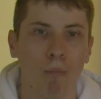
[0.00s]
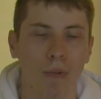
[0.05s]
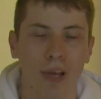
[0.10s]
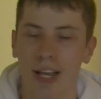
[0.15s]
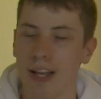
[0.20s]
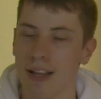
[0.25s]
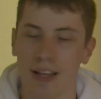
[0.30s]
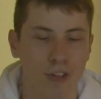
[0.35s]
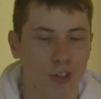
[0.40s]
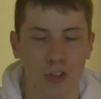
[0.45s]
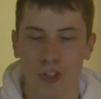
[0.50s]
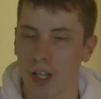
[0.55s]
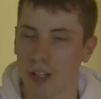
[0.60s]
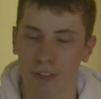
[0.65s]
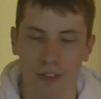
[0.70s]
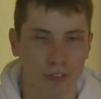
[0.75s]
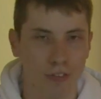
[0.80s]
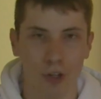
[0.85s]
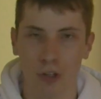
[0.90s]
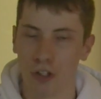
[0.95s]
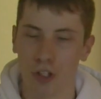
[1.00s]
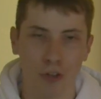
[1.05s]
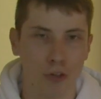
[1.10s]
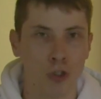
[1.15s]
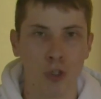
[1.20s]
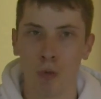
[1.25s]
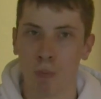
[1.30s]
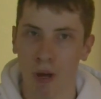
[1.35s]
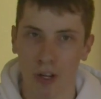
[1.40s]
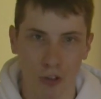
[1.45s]
they're just
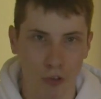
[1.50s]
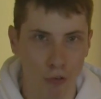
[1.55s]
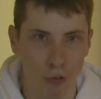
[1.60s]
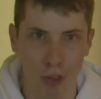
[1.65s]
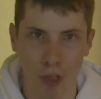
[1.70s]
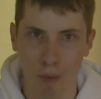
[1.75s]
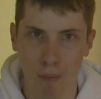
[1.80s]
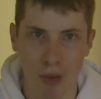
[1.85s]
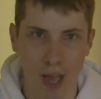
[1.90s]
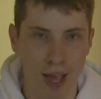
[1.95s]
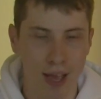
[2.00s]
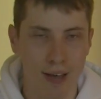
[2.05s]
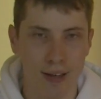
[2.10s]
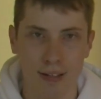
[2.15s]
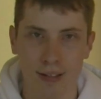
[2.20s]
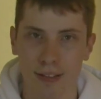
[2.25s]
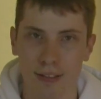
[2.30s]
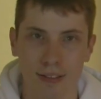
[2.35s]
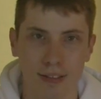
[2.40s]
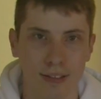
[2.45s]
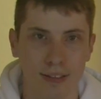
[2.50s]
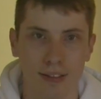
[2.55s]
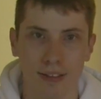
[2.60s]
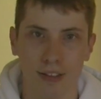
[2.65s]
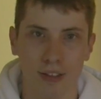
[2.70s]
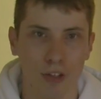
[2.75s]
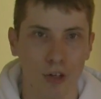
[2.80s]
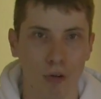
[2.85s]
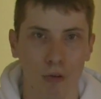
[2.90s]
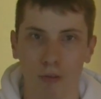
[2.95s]
too much for them, and
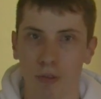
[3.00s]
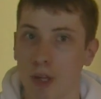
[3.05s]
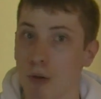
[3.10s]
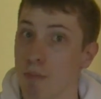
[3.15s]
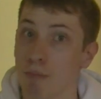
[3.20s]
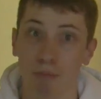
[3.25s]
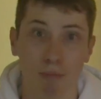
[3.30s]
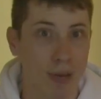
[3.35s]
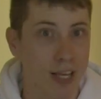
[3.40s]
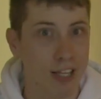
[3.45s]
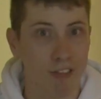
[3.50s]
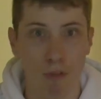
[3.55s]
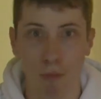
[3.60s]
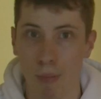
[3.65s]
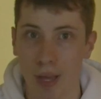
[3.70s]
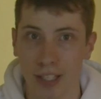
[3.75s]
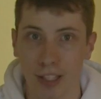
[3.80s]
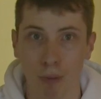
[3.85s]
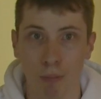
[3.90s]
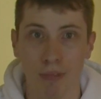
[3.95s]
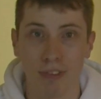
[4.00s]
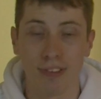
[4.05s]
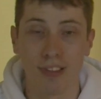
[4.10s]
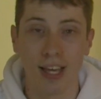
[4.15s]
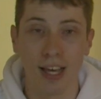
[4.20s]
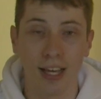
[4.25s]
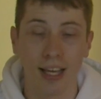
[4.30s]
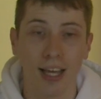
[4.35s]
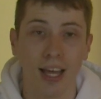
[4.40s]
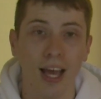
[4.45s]
you know, it might even make them
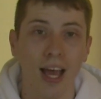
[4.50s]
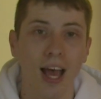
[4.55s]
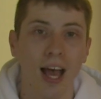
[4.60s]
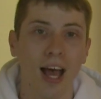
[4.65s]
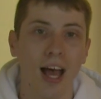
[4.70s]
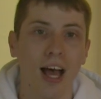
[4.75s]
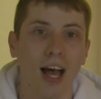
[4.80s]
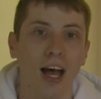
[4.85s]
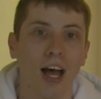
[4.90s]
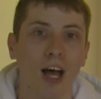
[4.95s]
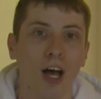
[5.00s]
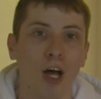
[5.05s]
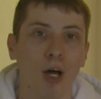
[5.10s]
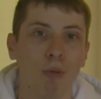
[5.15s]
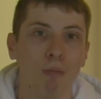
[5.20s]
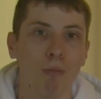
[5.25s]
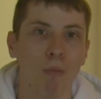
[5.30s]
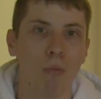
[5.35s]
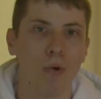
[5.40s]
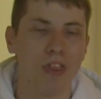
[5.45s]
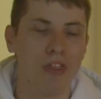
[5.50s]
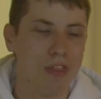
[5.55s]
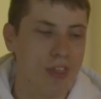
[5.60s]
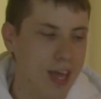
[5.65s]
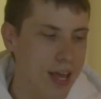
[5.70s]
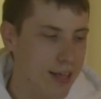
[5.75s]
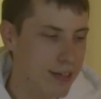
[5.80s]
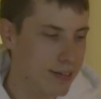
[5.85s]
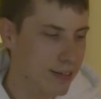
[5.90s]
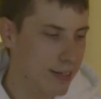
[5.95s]
sick. With
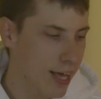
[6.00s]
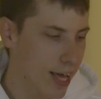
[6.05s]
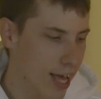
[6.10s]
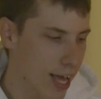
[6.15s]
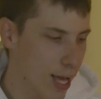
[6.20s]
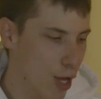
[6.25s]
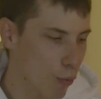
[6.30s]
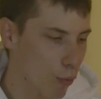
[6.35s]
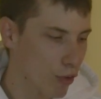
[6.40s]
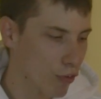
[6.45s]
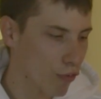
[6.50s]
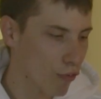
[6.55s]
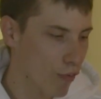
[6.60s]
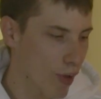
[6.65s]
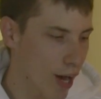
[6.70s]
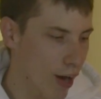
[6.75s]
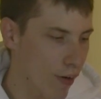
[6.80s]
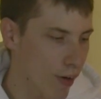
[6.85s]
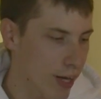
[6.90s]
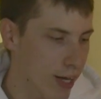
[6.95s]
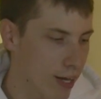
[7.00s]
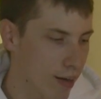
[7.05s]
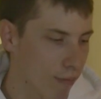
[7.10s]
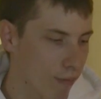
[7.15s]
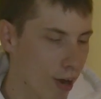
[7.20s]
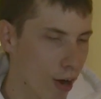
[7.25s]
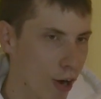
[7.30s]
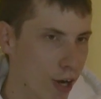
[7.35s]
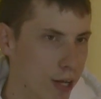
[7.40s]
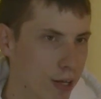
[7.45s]
this, it was very,
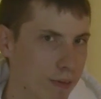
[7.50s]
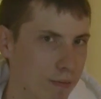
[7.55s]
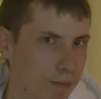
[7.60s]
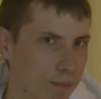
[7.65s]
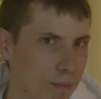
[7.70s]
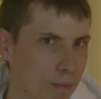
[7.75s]
very,